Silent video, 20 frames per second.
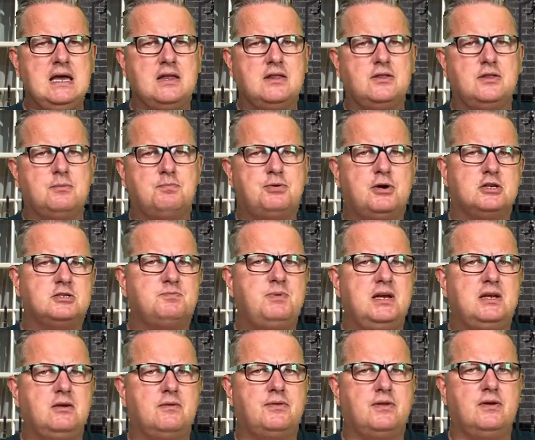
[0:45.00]
The
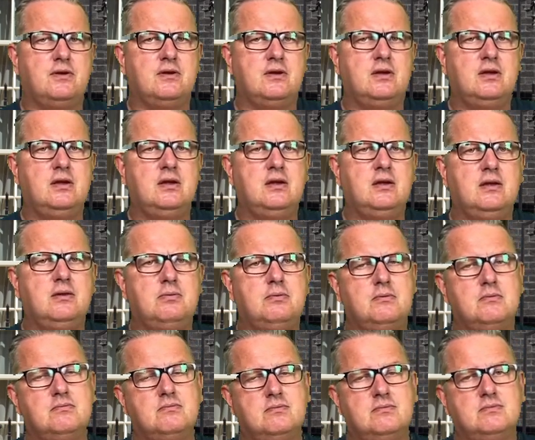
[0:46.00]
prospect of the
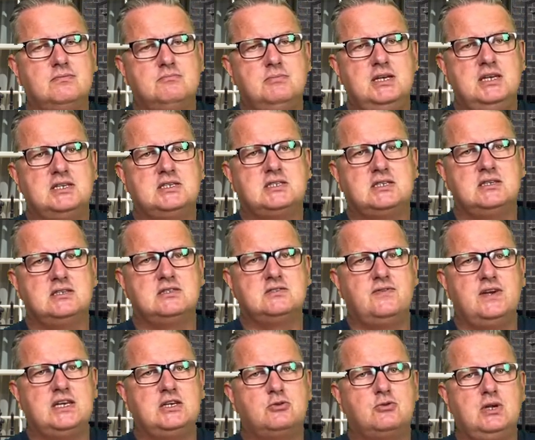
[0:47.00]
minister's
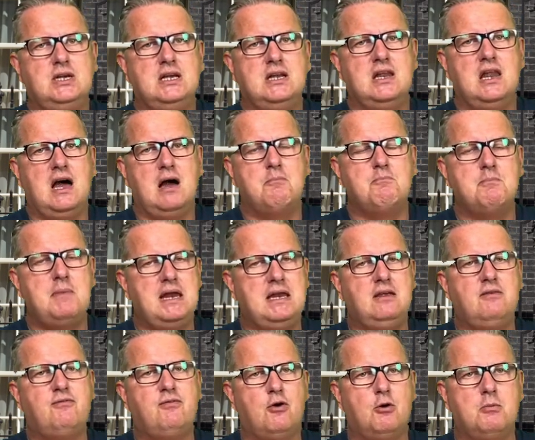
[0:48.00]
victory alarmed
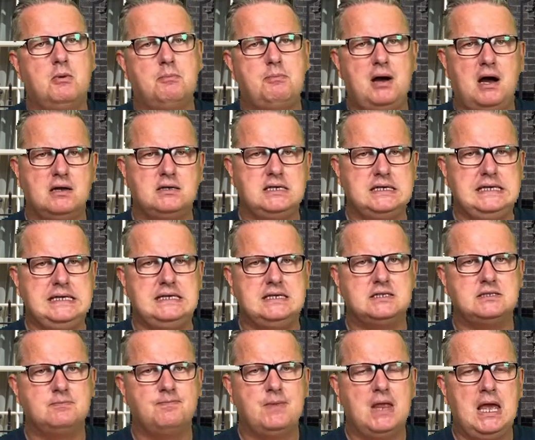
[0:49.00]
many former party
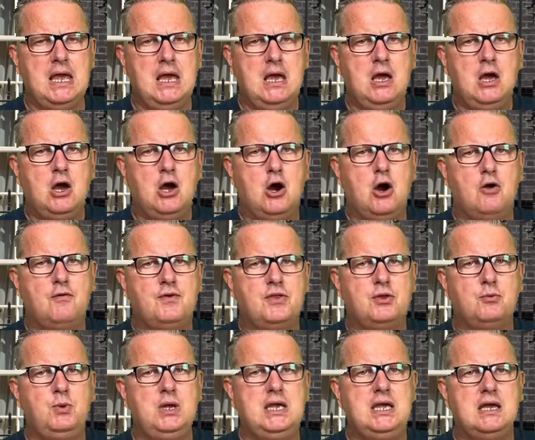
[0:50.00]
leaders. Over the
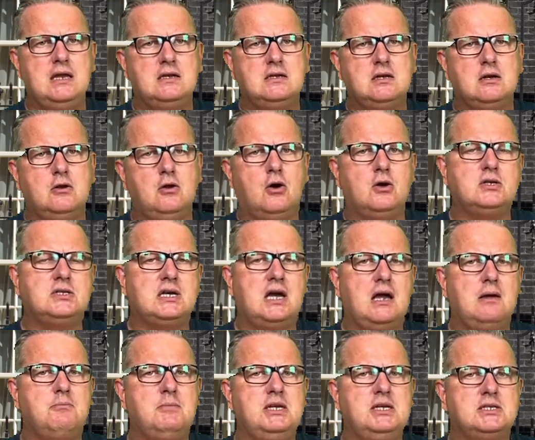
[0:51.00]
weekend,
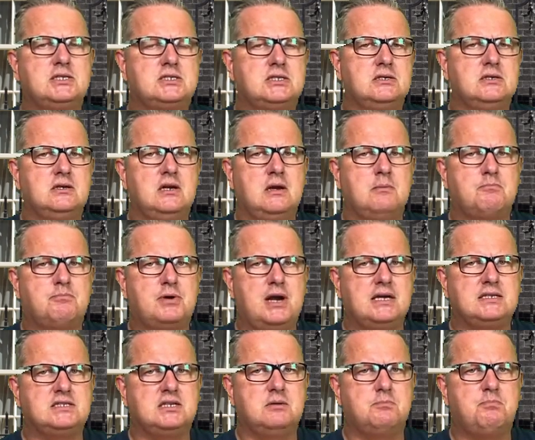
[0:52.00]
longtime minister and
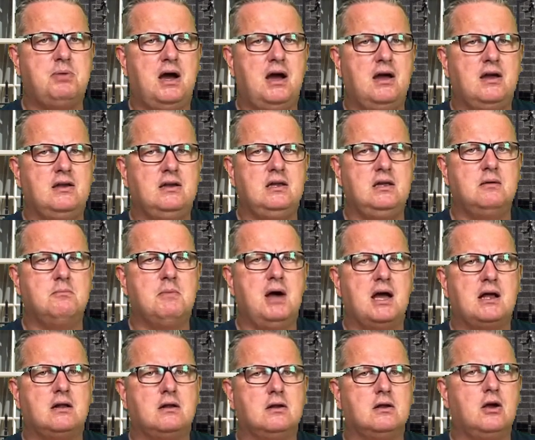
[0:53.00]
Brexit pioneer
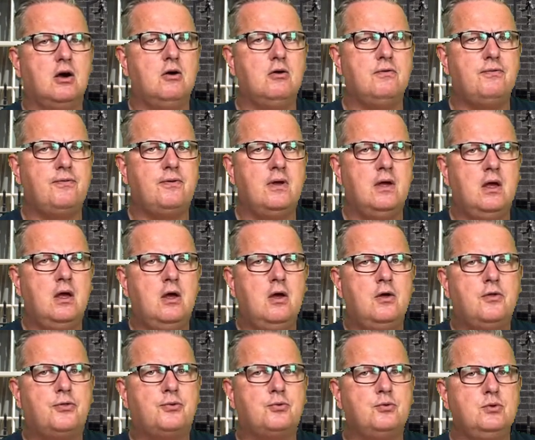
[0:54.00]
Michael Gove
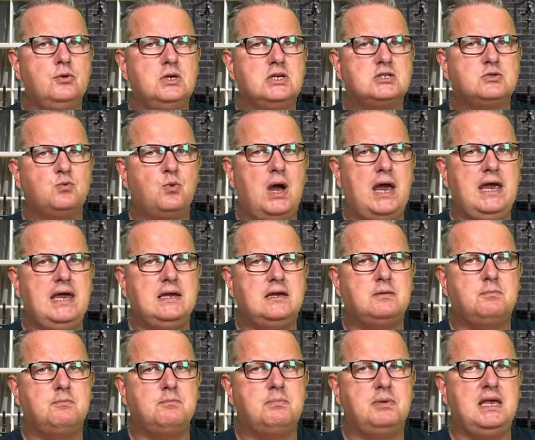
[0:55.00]
threw his weight
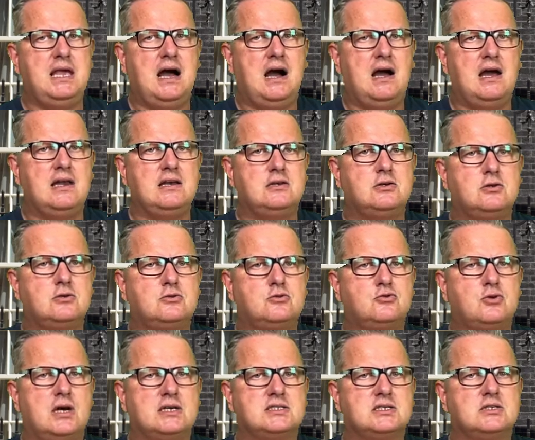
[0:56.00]
behind
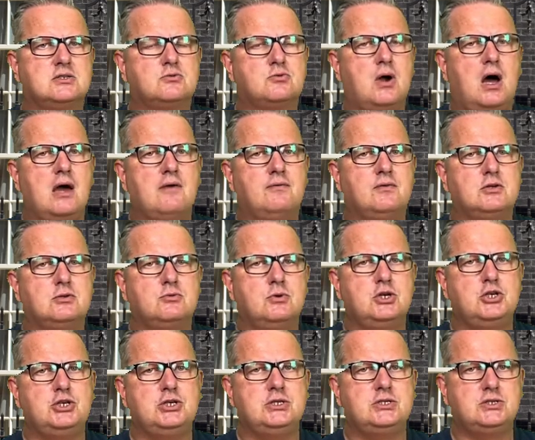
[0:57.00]
Truss's rival
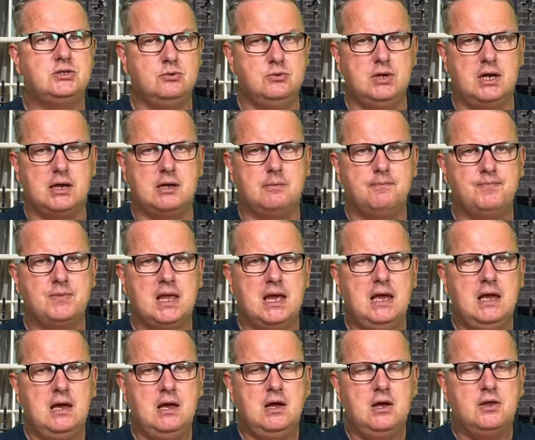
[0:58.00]
Rishi Sunak.
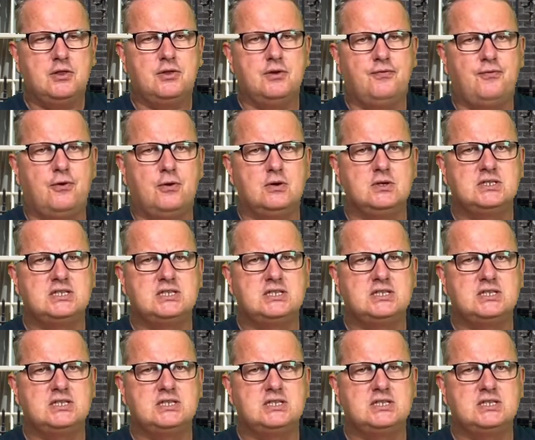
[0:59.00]
The Foreign